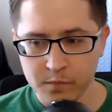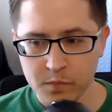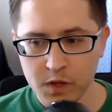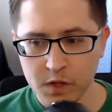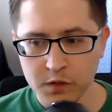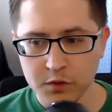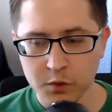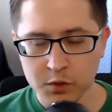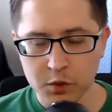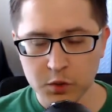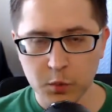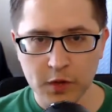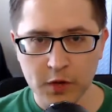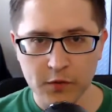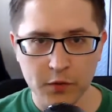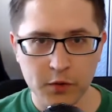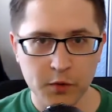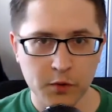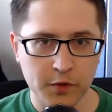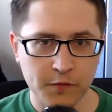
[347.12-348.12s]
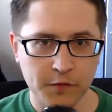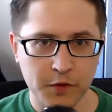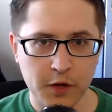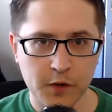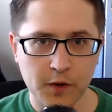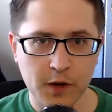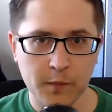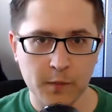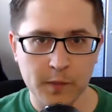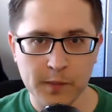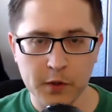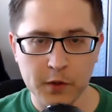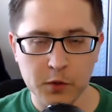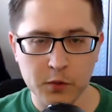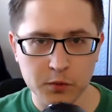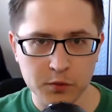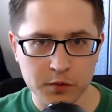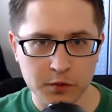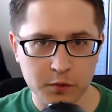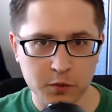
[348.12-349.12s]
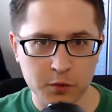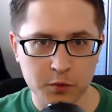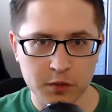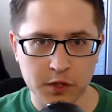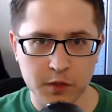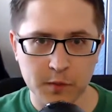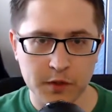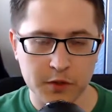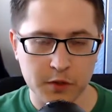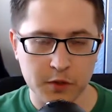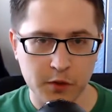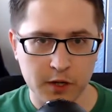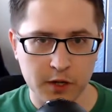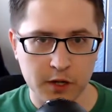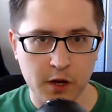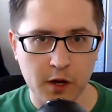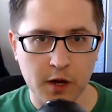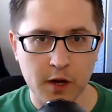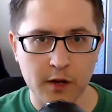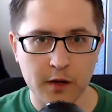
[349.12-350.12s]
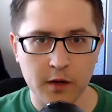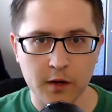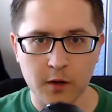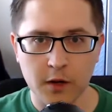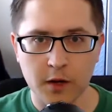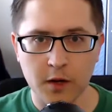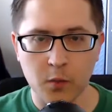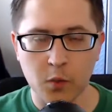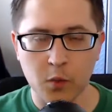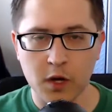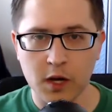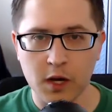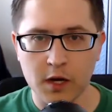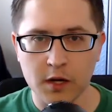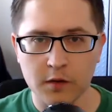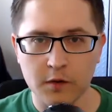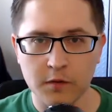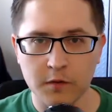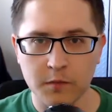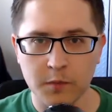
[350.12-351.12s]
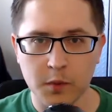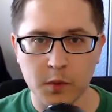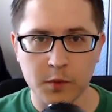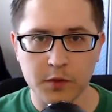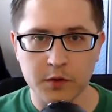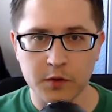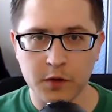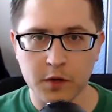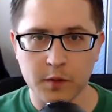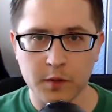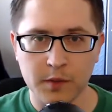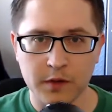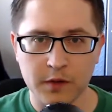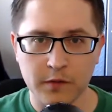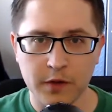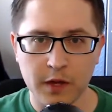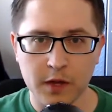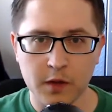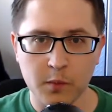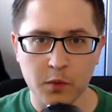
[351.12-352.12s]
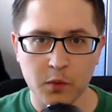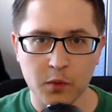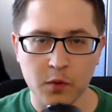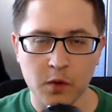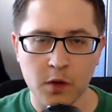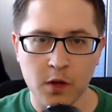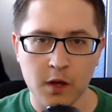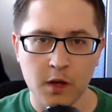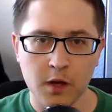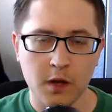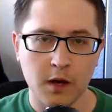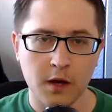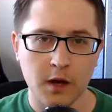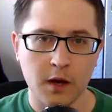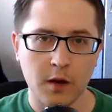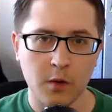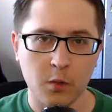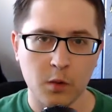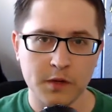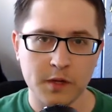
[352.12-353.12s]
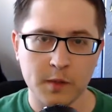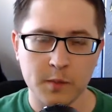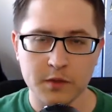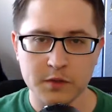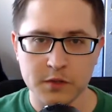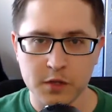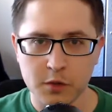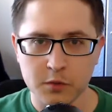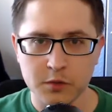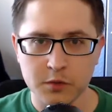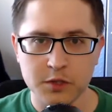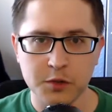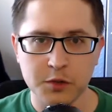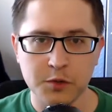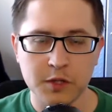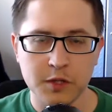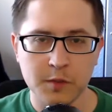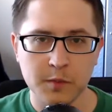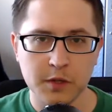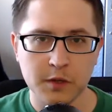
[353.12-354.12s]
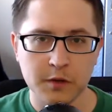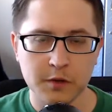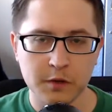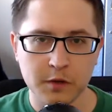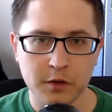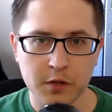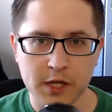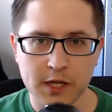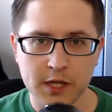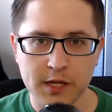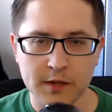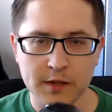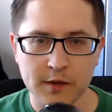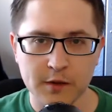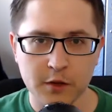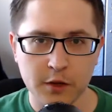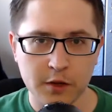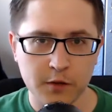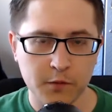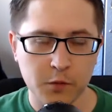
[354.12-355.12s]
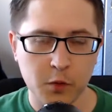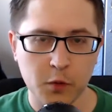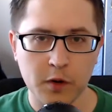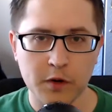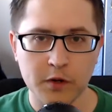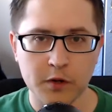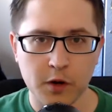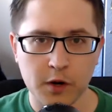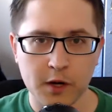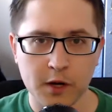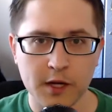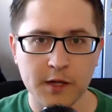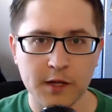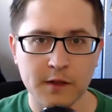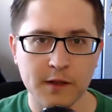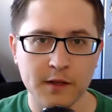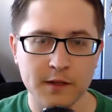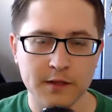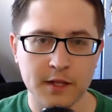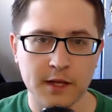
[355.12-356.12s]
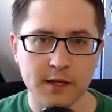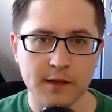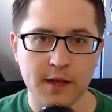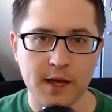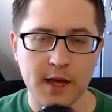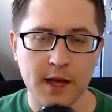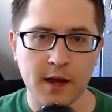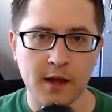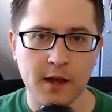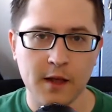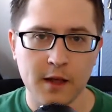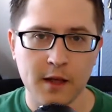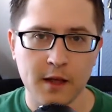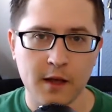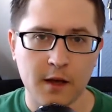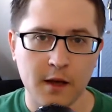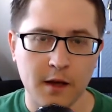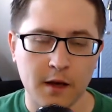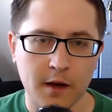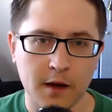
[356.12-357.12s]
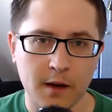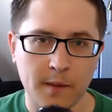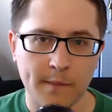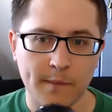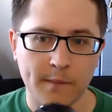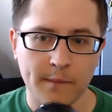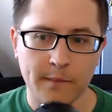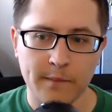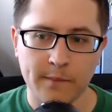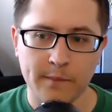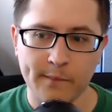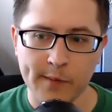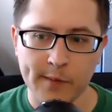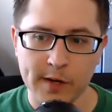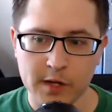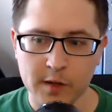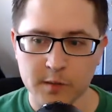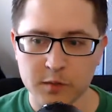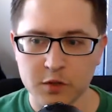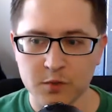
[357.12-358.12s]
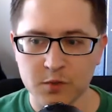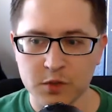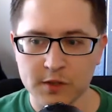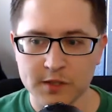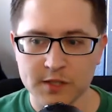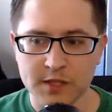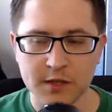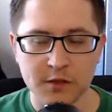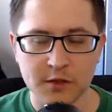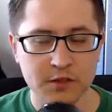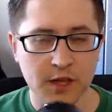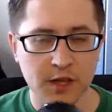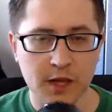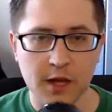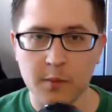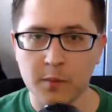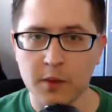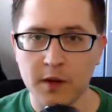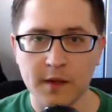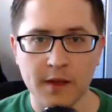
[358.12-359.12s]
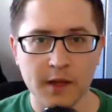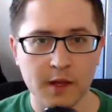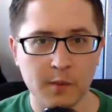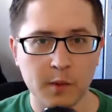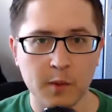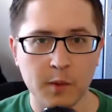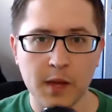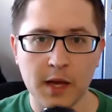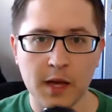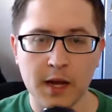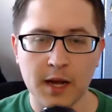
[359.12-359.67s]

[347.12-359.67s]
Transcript: So it's a way for you to figure out maybe who's going to be turning on, what kind of permits are going to be available, what type of zones do you need to be looking for and targeting, things like that. When it comes to real estate, there's a lot of money that could be made.